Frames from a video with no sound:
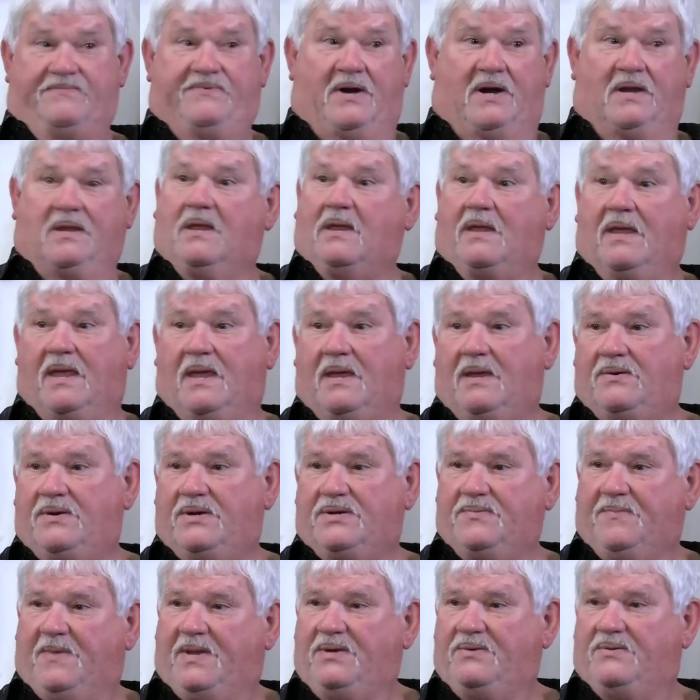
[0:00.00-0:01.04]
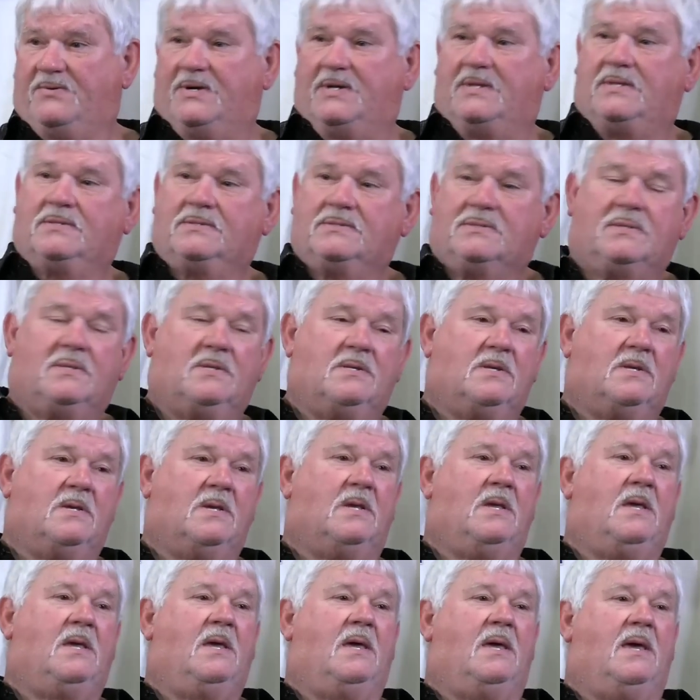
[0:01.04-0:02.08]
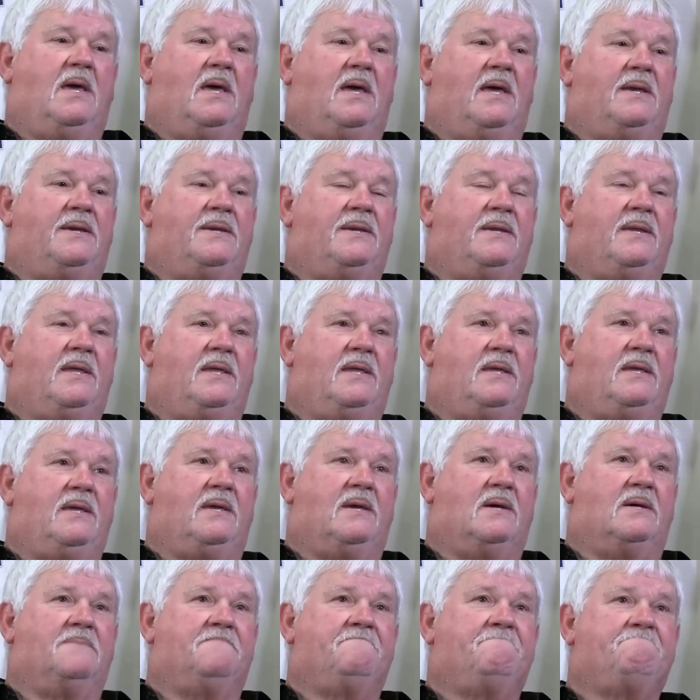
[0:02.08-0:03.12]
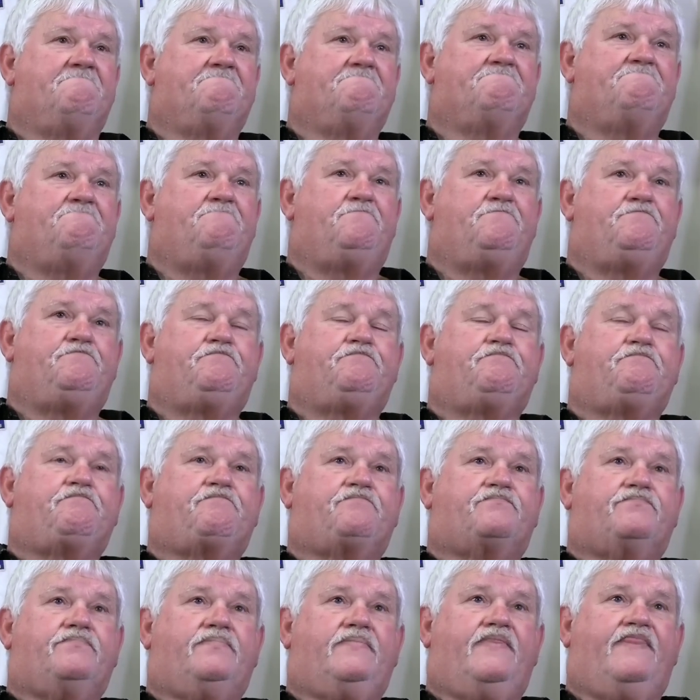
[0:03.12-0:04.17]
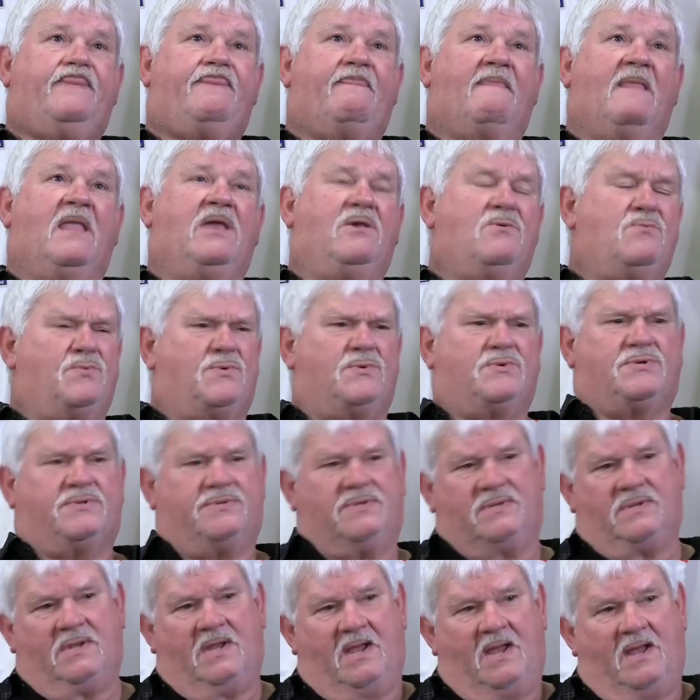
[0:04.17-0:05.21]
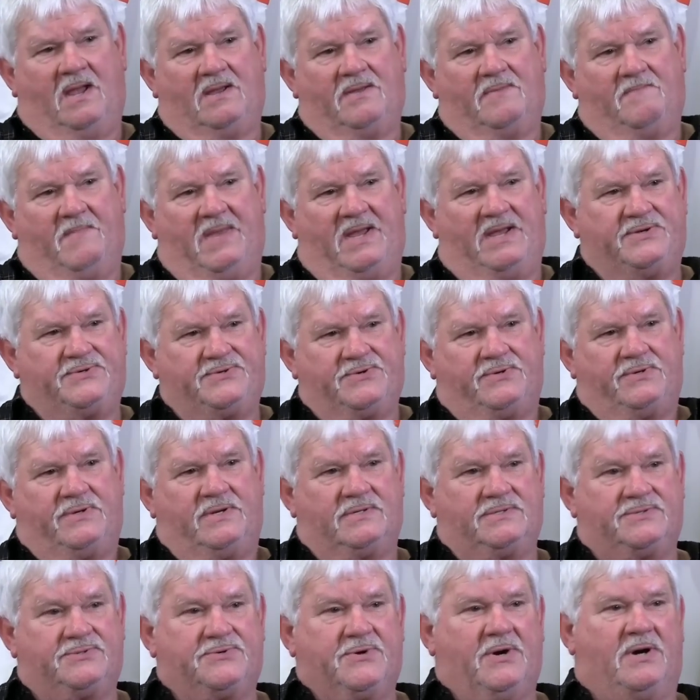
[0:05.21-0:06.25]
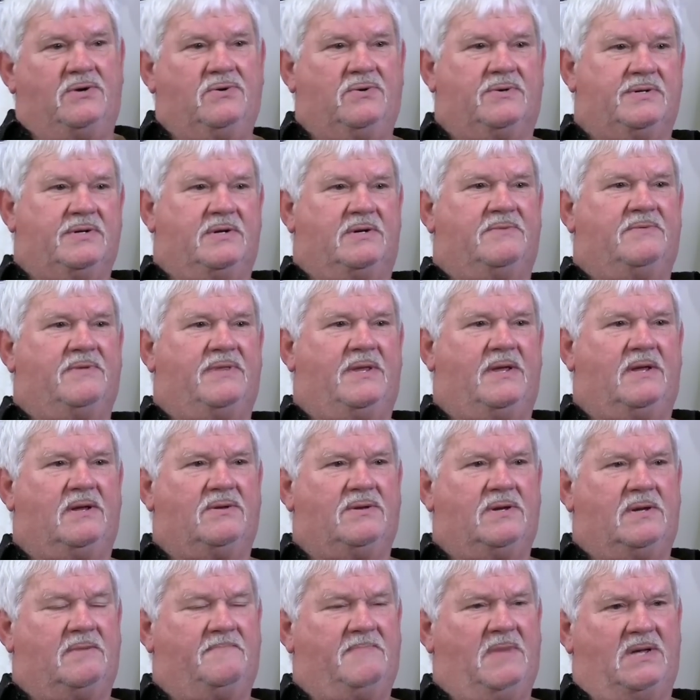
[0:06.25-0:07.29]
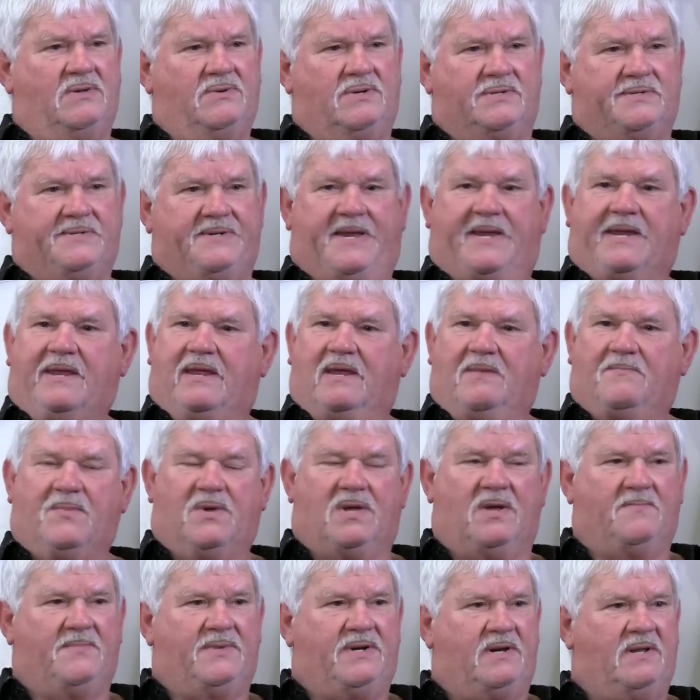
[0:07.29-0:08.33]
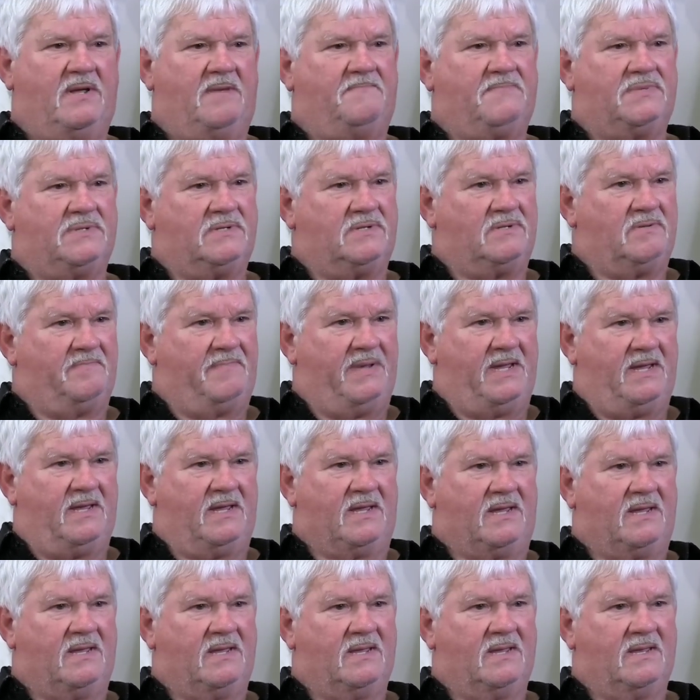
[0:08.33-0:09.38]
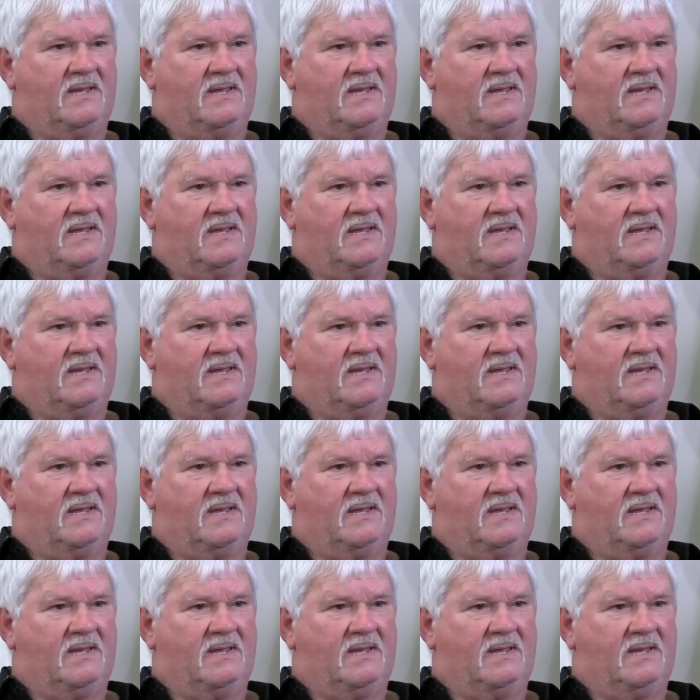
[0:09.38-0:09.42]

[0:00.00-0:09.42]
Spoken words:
Franklin County Speedway. And he was just measuring the stroke and everything on our motor, and it kept coming up a little bit.